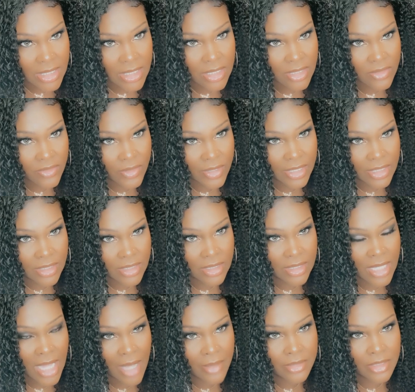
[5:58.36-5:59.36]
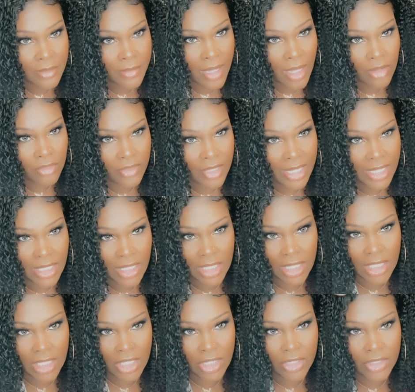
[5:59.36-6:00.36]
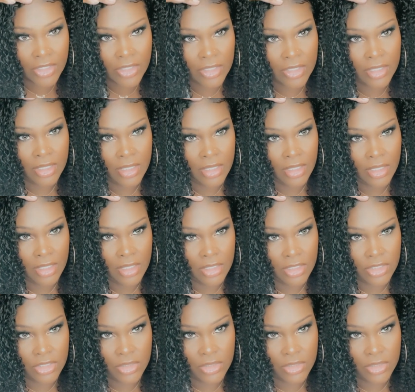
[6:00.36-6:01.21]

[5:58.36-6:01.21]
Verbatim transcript: So it stops about right here to